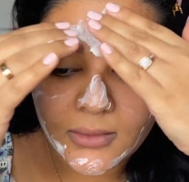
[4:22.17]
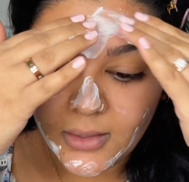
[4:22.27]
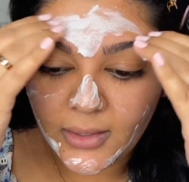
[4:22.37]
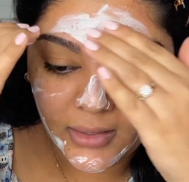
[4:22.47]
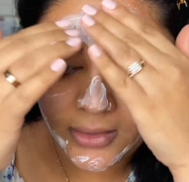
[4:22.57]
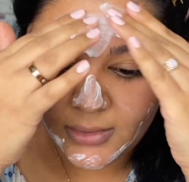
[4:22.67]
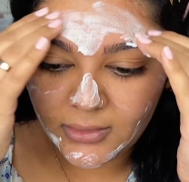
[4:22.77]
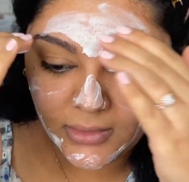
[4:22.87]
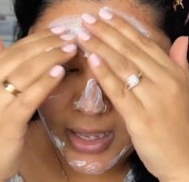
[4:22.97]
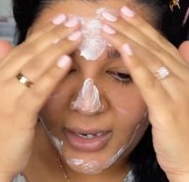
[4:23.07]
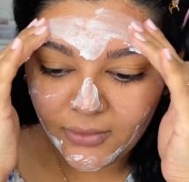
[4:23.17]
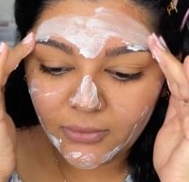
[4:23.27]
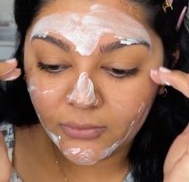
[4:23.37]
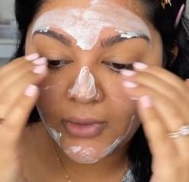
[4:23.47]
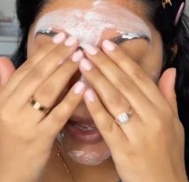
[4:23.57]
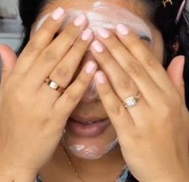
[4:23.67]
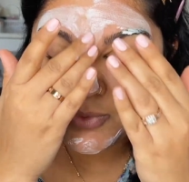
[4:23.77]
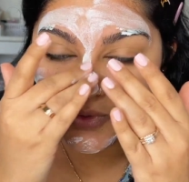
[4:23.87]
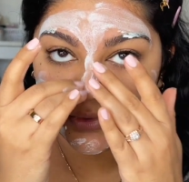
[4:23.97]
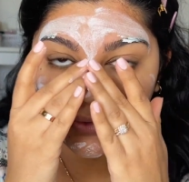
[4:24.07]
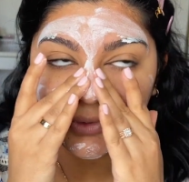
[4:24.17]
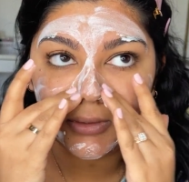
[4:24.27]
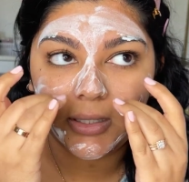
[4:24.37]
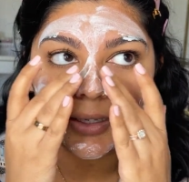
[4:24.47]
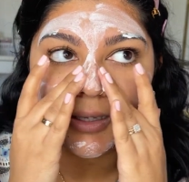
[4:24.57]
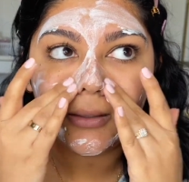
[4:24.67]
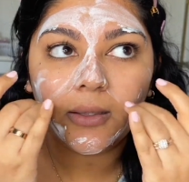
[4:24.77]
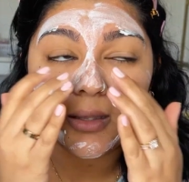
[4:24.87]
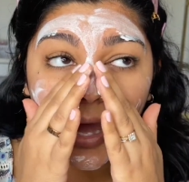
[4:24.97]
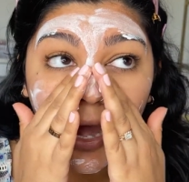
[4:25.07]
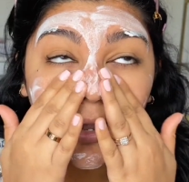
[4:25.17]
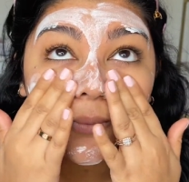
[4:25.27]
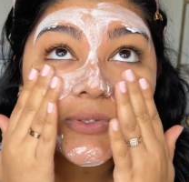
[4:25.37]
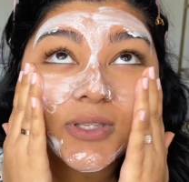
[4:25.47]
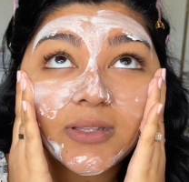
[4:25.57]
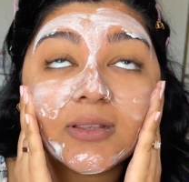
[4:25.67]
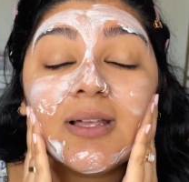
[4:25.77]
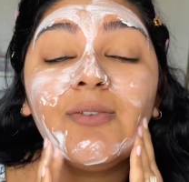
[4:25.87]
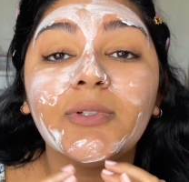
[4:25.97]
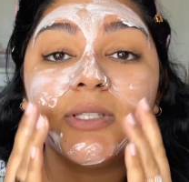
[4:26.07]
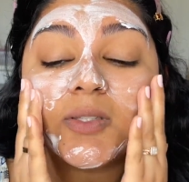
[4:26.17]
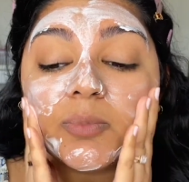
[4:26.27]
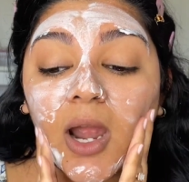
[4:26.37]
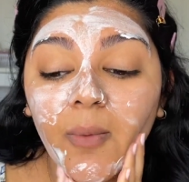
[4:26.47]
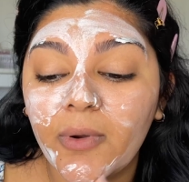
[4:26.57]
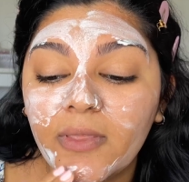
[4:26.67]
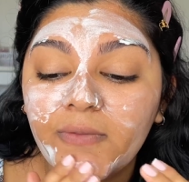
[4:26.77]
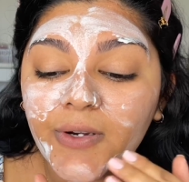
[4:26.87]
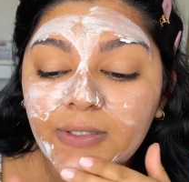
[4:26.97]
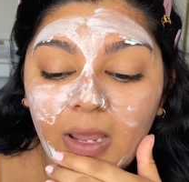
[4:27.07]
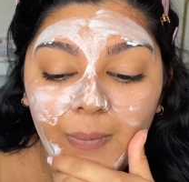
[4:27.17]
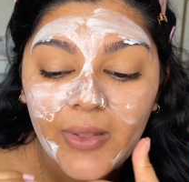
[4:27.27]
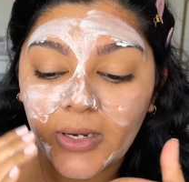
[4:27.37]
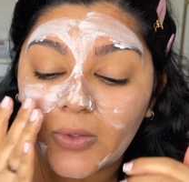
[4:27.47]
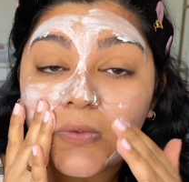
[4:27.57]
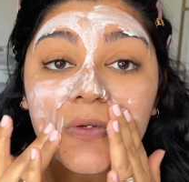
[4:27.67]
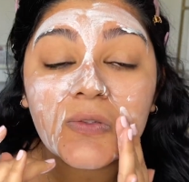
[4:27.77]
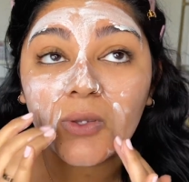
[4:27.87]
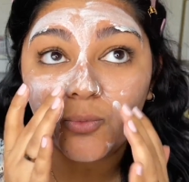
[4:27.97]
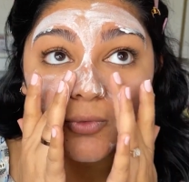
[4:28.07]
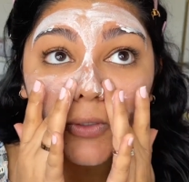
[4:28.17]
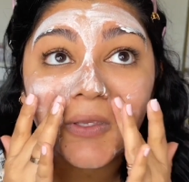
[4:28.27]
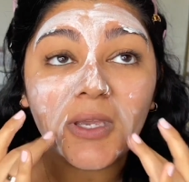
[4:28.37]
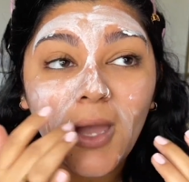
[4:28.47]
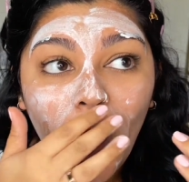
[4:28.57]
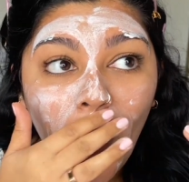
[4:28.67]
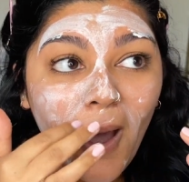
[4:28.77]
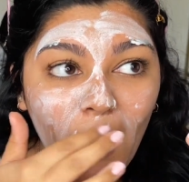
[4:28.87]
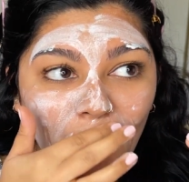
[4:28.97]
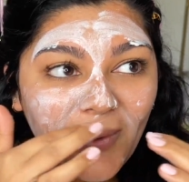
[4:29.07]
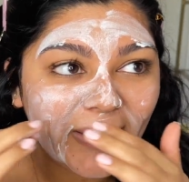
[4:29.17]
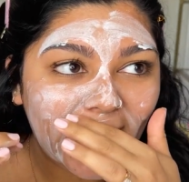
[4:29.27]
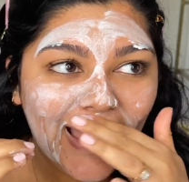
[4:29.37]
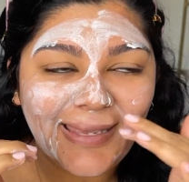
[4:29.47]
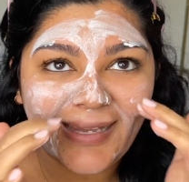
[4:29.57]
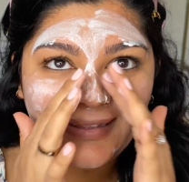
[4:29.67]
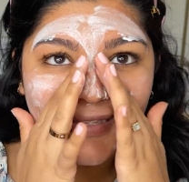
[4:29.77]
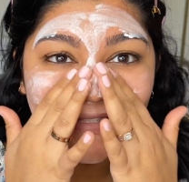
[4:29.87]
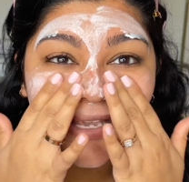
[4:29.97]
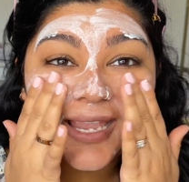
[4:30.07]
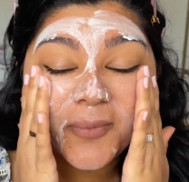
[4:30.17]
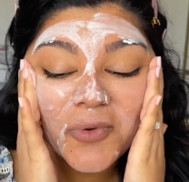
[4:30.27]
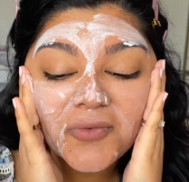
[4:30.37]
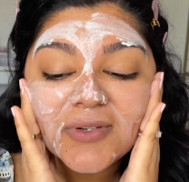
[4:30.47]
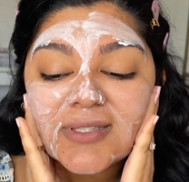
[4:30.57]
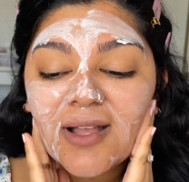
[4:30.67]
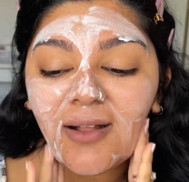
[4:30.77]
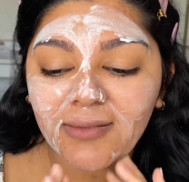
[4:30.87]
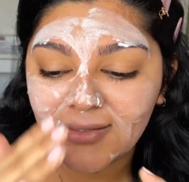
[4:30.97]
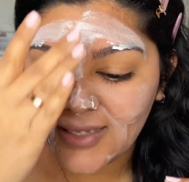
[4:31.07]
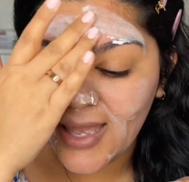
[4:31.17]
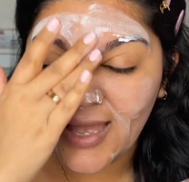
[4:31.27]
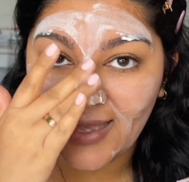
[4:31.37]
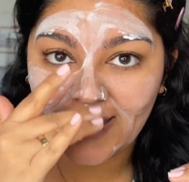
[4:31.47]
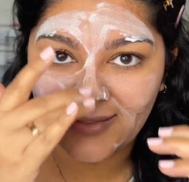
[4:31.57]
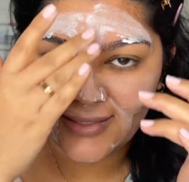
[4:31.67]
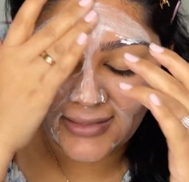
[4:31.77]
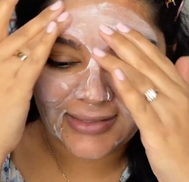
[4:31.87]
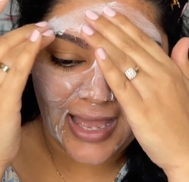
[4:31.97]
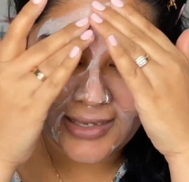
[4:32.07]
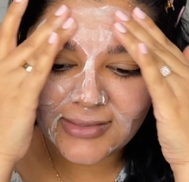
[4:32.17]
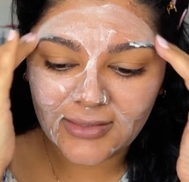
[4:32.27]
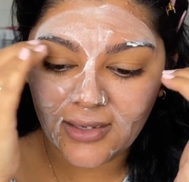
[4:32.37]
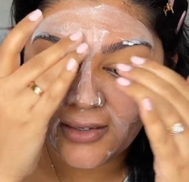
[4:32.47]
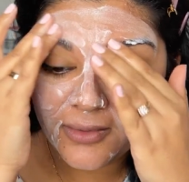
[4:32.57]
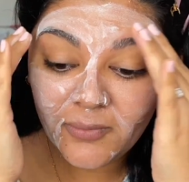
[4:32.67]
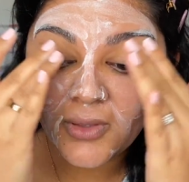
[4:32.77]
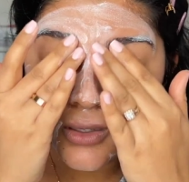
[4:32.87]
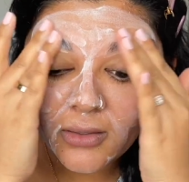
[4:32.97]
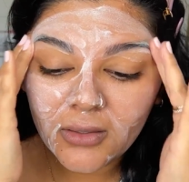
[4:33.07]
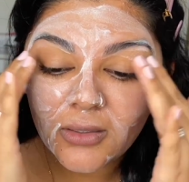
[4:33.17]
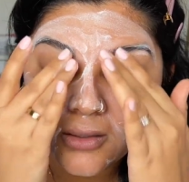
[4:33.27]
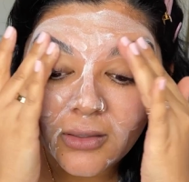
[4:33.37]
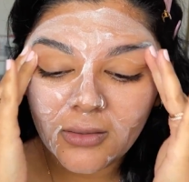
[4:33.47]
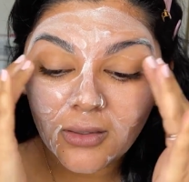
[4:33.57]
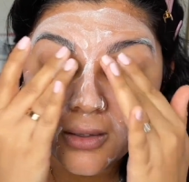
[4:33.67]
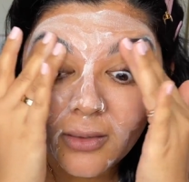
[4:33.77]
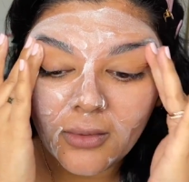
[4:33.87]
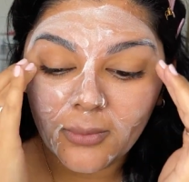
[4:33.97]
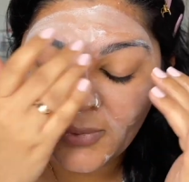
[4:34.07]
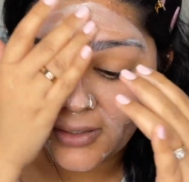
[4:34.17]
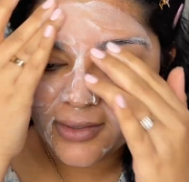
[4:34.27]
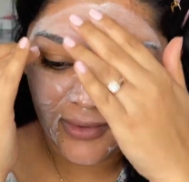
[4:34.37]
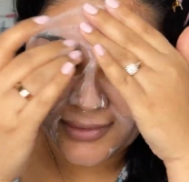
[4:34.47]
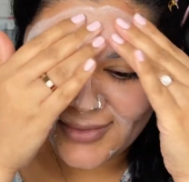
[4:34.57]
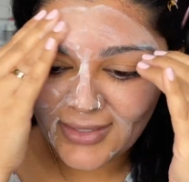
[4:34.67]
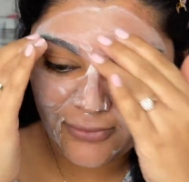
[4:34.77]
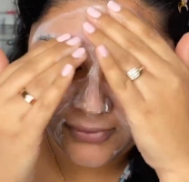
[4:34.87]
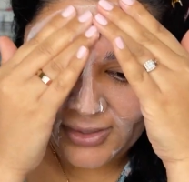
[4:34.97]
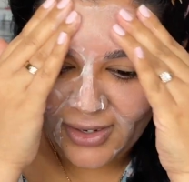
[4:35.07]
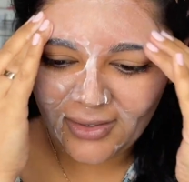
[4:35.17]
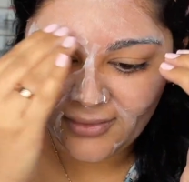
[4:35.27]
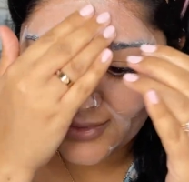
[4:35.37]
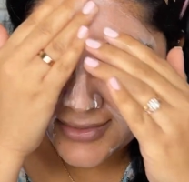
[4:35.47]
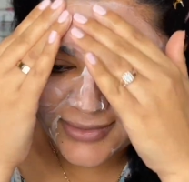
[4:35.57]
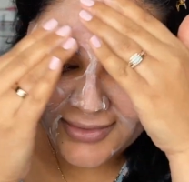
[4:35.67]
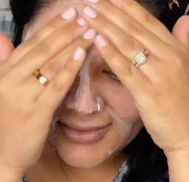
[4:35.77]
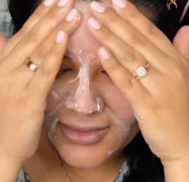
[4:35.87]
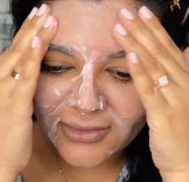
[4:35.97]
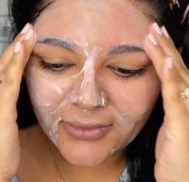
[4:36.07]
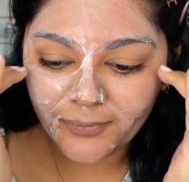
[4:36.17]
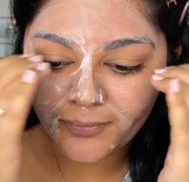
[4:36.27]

And I absolutely I was in love with this primer the first time that I used it. So I'm really hoping that I get the same results as last time, because if not, that's gonna suck.